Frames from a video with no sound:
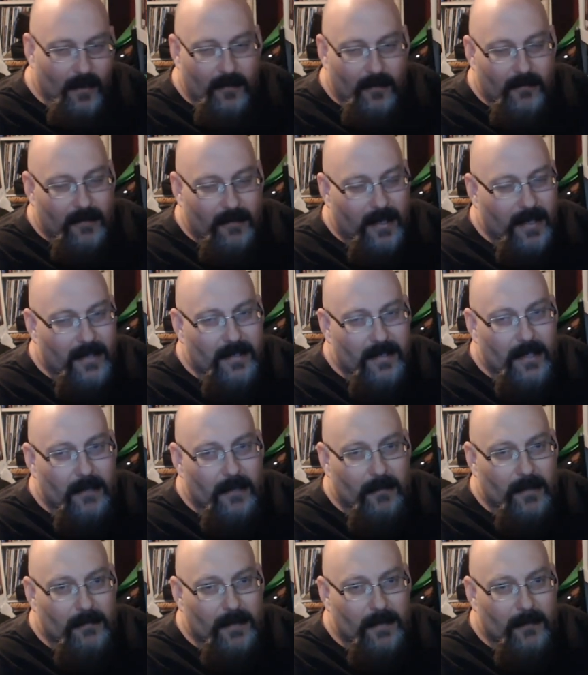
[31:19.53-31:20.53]
Keys to
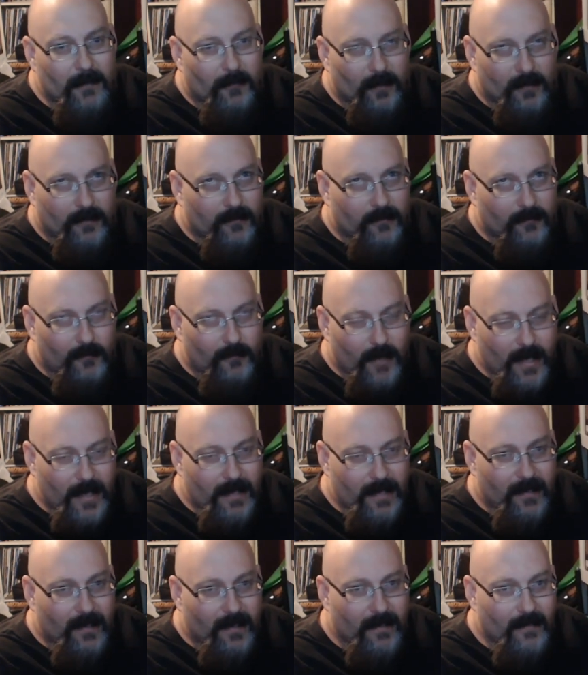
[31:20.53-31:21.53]
USB works
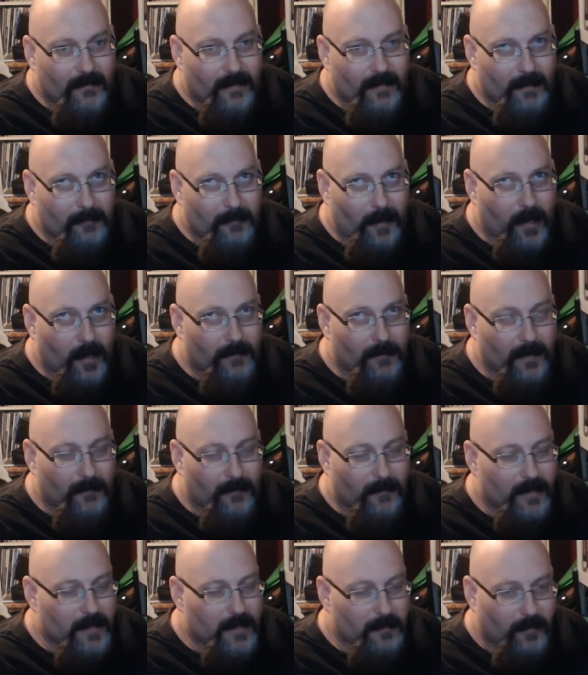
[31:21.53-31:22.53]
great. It perfect
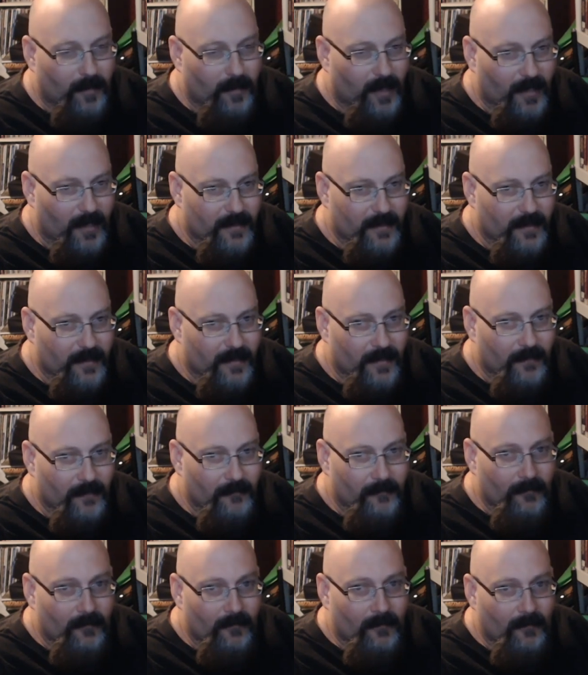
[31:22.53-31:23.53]
for this project.
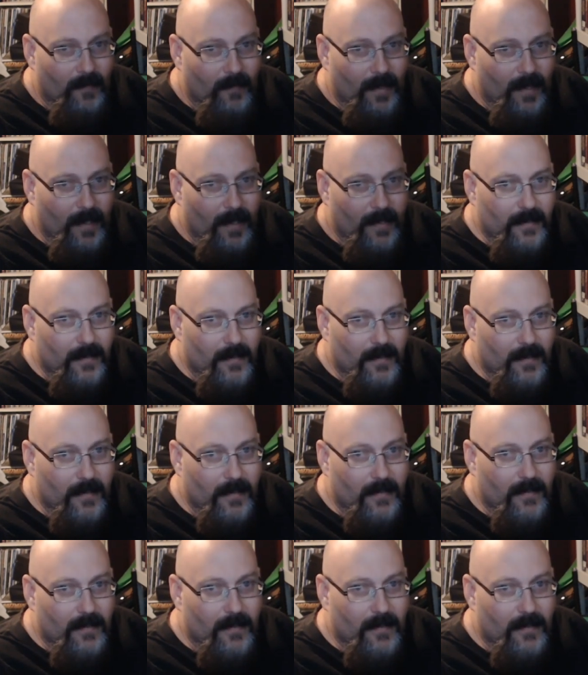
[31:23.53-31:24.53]
And
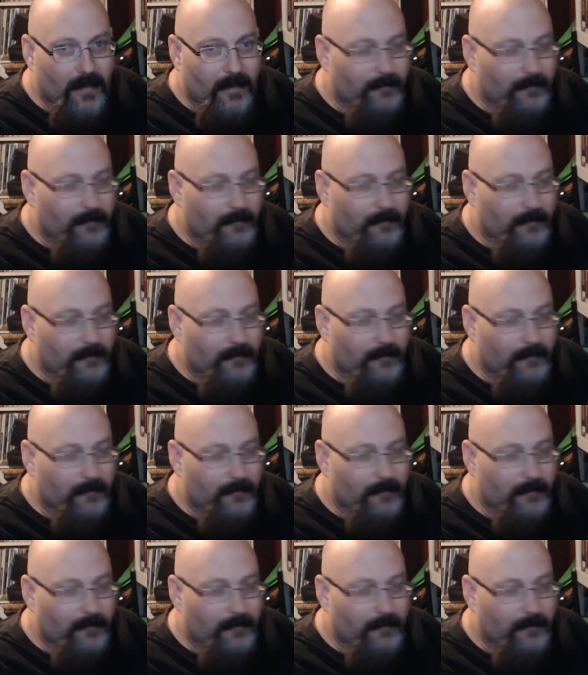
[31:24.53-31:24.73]
uh, uh,